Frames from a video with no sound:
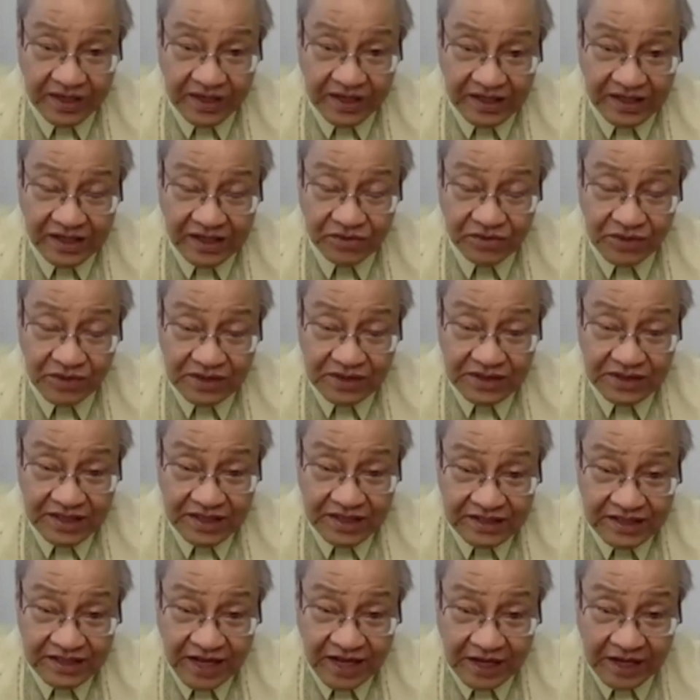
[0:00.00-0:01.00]
That will take
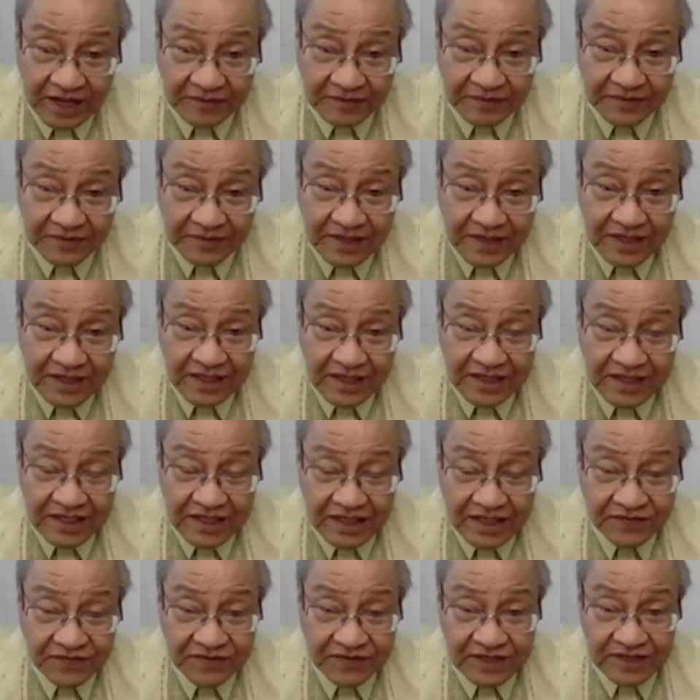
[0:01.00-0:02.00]
time.
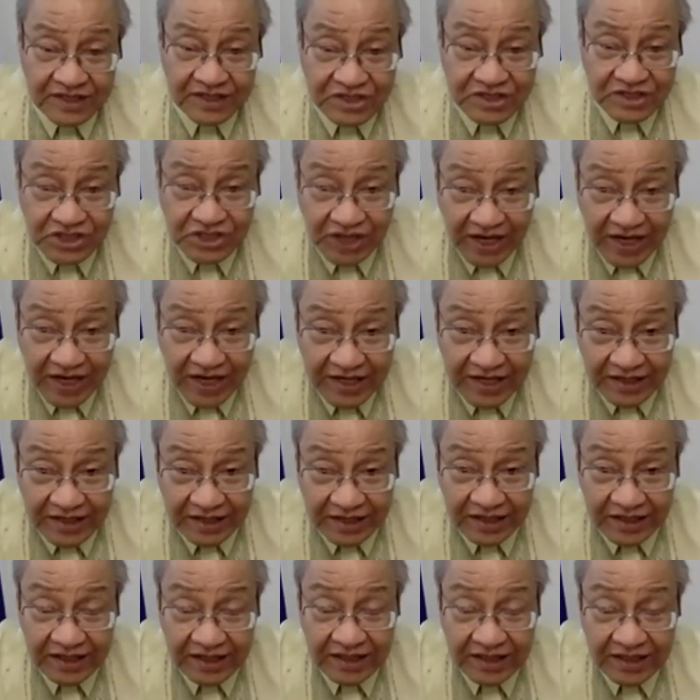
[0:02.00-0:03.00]
Even in China,